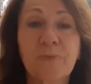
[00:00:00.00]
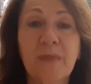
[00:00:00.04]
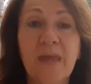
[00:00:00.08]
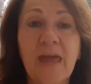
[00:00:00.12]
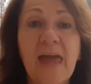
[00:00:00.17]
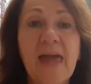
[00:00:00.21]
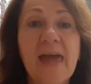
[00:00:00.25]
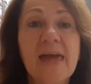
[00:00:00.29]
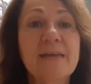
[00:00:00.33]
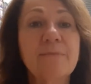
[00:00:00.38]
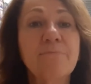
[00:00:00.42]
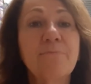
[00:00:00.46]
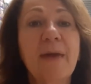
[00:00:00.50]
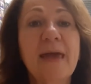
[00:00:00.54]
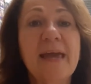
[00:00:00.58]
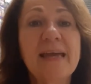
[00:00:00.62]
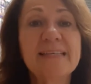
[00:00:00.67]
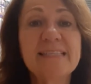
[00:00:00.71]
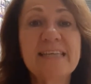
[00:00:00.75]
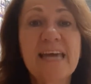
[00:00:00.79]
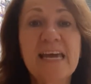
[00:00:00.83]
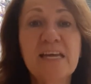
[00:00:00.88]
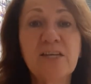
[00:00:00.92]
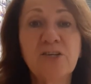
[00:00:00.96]
and
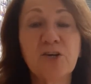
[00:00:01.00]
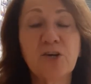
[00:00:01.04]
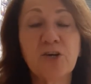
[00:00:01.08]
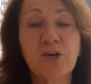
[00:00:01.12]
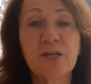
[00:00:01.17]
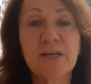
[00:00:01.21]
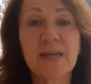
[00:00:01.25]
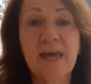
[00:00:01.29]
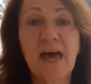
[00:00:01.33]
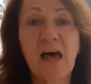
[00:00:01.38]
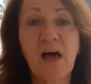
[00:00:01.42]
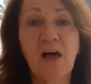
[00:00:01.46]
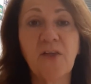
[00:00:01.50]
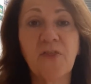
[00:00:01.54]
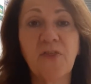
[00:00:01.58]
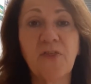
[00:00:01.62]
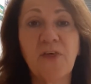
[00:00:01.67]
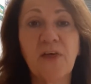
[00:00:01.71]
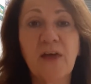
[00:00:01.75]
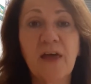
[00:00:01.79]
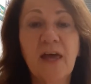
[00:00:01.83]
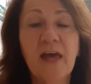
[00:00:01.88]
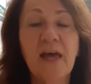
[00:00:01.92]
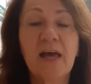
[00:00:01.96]
maintain your good health.
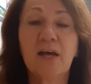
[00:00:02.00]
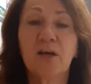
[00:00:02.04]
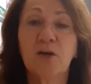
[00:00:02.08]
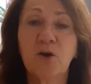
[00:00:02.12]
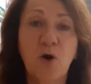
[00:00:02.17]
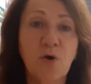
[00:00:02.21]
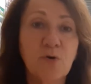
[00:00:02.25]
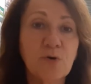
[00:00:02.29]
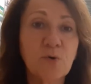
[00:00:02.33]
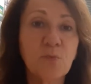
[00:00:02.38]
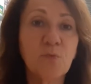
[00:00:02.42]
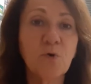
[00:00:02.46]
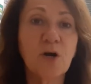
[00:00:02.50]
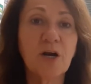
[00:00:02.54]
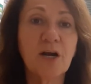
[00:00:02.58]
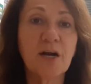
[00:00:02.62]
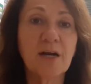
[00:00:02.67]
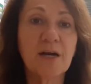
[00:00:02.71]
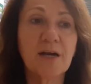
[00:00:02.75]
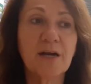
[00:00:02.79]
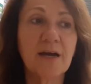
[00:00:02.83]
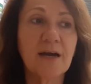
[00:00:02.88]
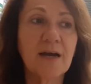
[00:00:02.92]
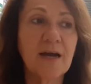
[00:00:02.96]
Go to
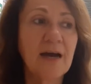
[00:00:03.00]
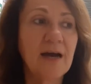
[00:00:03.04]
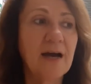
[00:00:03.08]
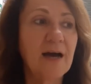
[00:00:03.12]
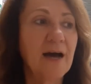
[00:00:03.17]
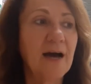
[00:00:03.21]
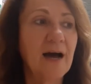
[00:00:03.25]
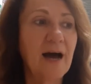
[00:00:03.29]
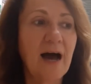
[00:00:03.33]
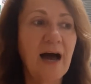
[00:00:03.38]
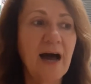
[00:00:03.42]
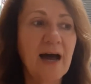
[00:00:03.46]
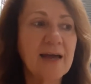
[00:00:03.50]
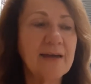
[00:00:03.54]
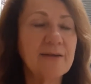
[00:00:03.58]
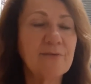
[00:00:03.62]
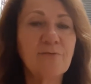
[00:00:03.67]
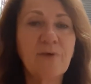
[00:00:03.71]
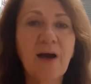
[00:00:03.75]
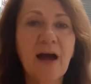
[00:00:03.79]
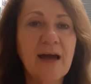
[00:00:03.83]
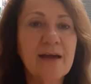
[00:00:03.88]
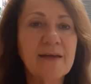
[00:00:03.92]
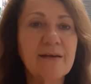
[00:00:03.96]
work.
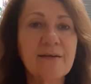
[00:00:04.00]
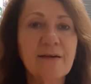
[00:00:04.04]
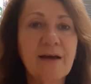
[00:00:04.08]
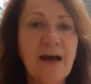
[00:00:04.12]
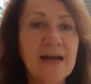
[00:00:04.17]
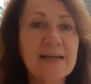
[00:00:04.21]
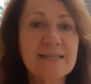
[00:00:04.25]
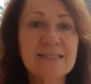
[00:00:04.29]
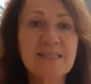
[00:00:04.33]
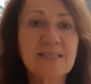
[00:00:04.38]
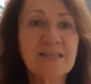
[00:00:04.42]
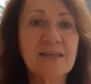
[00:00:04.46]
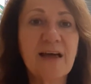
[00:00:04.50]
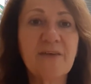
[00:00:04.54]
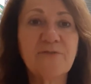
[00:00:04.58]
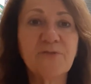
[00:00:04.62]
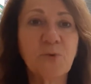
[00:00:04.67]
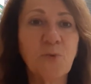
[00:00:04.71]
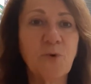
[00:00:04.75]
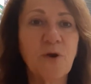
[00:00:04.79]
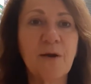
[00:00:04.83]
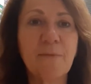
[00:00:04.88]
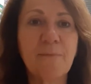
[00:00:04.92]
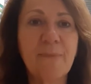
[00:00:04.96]
I still have
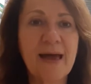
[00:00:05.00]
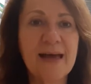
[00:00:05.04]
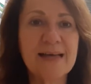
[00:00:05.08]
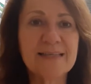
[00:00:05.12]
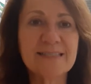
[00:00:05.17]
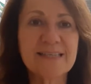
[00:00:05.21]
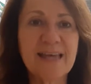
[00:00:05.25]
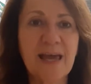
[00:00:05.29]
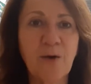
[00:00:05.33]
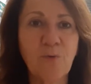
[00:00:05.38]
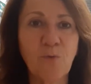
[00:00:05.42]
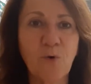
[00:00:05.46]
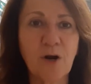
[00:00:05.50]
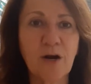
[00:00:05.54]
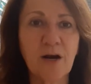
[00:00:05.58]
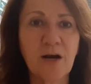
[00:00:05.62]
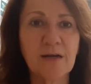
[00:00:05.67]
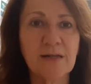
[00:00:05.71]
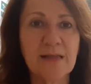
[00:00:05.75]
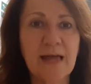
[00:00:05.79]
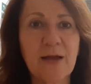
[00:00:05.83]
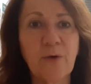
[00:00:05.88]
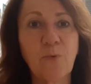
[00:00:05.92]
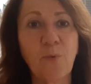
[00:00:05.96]
to wear a mask at
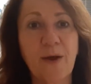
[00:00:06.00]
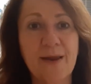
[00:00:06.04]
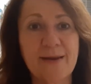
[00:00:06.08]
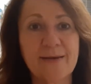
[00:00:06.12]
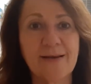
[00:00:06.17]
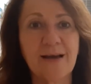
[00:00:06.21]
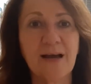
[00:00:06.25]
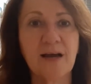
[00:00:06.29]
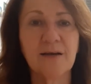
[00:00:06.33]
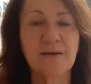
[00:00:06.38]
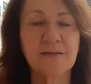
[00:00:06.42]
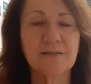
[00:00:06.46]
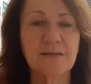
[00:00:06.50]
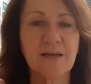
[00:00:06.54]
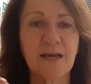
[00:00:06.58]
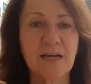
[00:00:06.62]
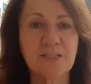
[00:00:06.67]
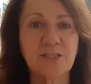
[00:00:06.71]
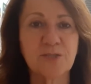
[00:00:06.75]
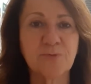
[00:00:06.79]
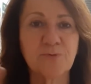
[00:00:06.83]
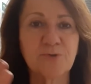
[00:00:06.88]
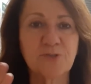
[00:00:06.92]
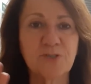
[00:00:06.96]
work, like when
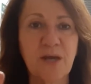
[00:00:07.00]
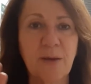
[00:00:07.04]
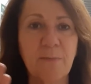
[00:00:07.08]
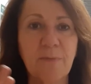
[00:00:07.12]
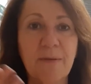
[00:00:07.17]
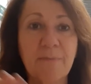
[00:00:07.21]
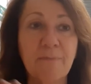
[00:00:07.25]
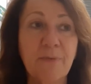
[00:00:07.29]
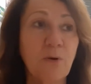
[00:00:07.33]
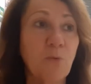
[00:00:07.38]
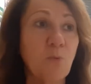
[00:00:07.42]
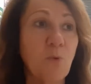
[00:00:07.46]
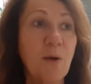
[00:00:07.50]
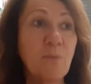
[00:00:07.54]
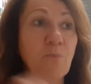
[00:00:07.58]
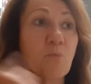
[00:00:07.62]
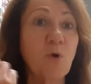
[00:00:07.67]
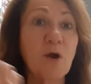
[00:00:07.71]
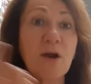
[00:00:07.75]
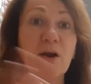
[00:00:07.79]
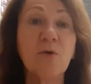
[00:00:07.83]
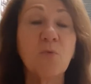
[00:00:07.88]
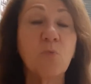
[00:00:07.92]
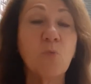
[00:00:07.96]
customers come in, but when
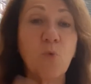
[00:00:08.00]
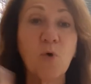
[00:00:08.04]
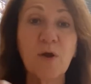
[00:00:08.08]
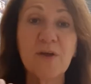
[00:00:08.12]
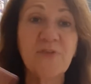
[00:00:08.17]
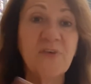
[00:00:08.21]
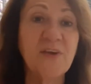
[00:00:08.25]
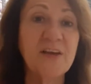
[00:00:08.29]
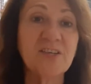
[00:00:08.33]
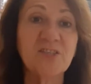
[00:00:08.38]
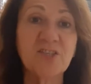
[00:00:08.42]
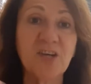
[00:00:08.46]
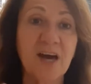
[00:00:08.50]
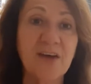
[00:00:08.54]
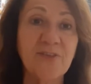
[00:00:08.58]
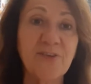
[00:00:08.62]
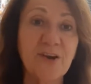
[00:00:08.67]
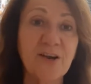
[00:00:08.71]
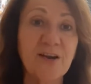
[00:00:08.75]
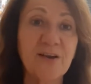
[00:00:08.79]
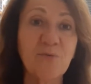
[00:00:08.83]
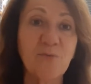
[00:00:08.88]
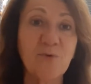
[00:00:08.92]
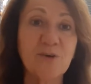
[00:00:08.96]
we're with each
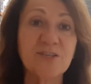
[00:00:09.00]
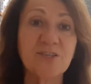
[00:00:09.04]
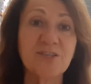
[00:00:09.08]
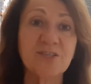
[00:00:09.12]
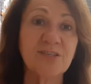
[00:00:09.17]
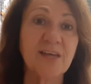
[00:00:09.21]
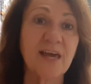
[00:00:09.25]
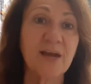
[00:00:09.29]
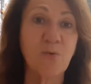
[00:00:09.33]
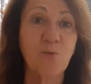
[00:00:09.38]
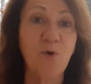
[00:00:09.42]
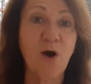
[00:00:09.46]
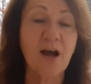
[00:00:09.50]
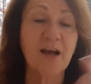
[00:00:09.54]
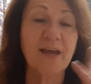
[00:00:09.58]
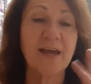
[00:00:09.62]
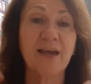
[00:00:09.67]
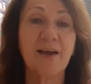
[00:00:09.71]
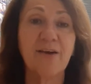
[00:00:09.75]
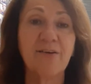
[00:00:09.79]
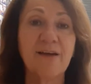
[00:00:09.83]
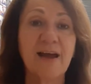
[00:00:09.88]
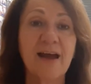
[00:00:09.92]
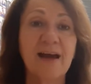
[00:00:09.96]
other, we're just like
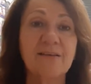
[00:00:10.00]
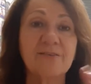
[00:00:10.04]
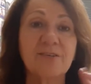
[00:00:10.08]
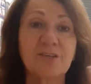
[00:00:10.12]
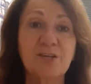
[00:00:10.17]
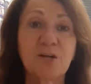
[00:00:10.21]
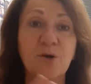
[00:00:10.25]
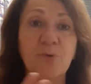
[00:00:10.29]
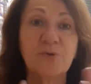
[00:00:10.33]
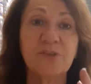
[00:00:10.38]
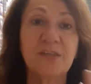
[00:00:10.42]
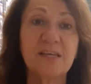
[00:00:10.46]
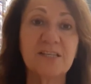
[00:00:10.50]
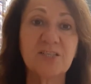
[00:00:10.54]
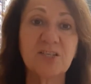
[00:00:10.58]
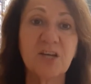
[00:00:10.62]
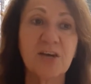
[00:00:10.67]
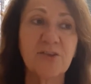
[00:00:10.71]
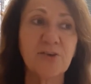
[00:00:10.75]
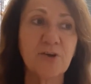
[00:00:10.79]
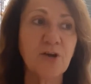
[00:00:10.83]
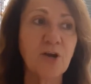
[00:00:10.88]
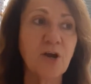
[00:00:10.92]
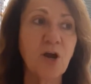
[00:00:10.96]
walking around, with each
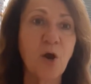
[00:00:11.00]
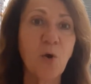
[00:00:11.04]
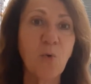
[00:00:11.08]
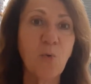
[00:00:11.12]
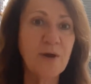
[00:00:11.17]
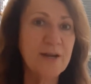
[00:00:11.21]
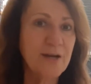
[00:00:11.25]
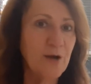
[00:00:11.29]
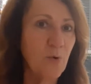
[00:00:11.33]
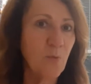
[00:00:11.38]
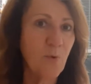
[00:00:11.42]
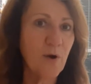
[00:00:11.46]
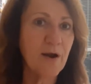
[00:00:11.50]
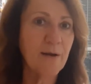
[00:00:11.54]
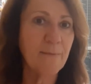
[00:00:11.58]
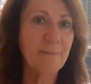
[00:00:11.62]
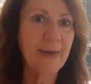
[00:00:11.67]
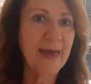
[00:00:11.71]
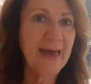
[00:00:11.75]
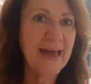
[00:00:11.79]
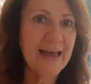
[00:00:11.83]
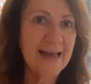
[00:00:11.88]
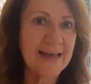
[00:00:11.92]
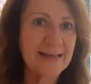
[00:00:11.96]
other, we don't wear a
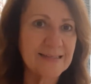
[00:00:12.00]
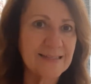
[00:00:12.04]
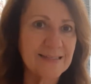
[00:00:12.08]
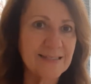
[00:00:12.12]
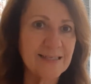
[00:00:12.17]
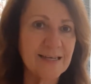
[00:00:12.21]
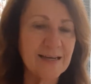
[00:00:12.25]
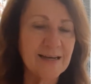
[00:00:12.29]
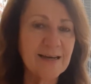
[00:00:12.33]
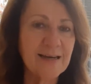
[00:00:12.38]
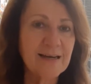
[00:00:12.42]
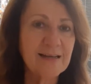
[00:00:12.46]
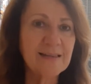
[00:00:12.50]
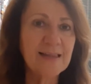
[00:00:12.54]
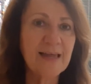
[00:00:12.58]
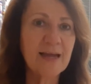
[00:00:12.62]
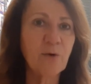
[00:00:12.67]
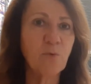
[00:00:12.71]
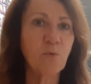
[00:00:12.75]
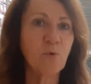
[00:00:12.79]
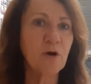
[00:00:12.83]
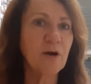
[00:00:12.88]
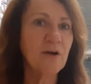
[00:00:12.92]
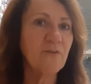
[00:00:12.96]
mask.
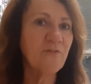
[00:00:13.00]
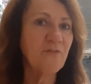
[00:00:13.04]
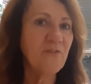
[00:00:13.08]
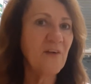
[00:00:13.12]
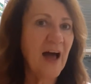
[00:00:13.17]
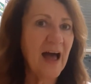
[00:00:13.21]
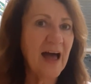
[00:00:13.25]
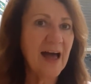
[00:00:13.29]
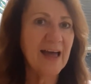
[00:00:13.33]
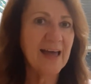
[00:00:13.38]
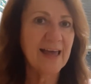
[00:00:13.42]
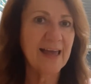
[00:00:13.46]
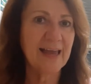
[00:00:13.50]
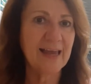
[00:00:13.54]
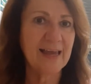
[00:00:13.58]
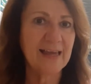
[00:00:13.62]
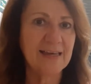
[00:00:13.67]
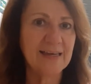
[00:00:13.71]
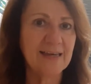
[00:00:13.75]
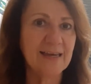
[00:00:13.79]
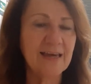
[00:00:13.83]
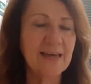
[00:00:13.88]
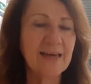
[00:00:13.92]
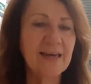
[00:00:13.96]
Like, we're
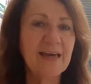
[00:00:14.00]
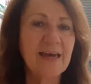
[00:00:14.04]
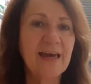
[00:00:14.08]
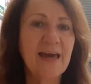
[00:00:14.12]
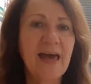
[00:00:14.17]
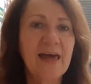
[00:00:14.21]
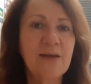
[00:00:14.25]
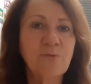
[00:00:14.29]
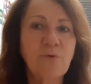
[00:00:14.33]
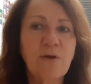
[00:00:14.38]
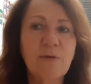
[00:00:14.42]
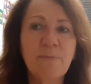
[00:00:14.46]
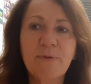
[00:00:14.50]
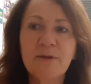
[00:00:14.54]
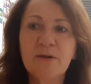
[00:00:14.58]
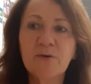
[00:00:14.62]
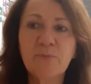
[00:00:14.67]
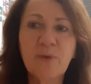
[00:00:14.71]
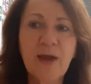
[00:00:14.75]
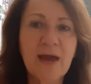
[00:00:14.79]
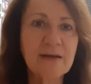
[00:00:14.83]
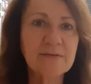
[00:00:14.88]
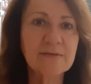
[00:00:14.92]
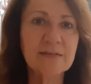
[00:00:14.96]
fine. And we've been
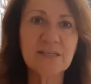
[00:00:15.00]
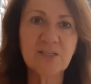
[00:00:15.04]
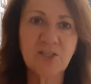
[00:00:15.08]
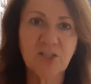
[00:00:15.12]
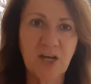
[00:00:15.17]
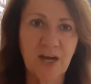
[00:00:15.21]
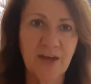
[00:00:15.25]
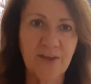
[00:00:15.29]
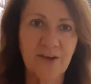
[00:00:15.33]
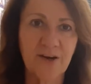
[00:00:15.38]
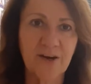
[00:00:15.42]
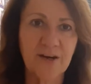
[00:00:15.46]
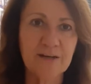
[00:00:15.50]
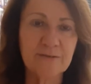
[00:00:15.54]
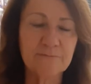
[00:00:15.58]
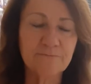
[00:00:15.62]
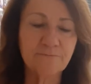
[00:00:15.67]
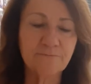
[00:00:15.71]
around each other.